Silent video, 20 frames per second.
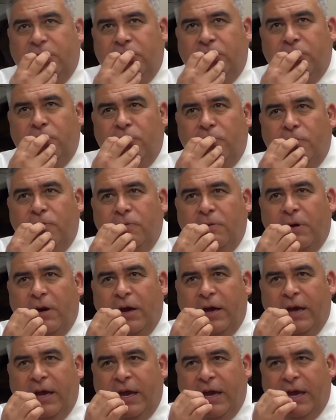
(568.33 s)
You
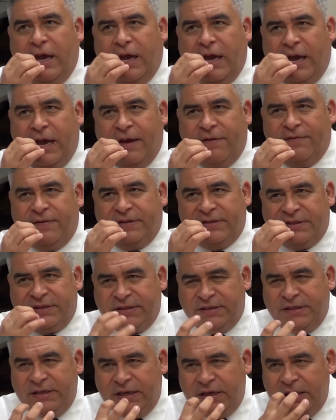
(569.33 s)
have a
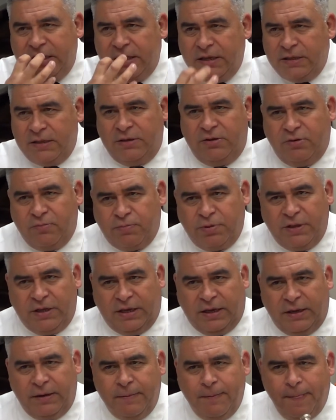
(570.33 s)
C that you're
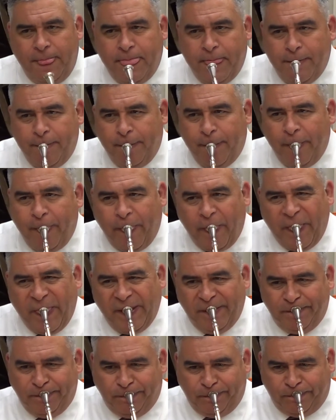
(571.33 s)
playing,
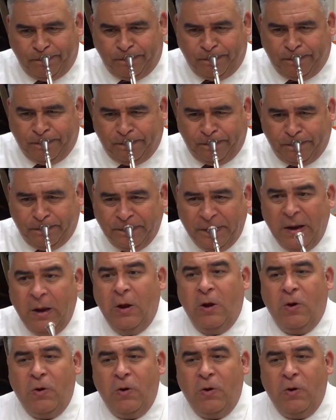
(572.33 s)
but